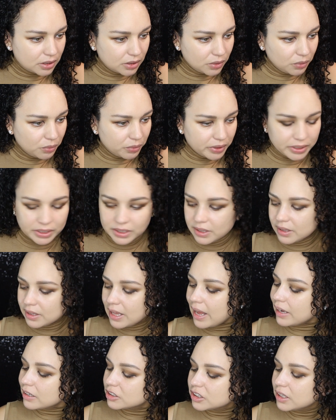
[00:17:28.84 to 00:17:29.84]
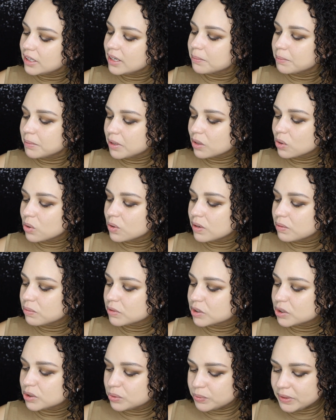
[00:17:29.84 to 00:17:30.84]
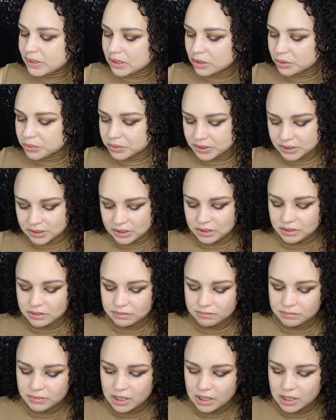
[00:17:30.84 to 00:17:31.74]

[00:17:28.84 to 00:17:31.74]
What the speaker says: with, actually I'm gonna go in with Sweet Lucy.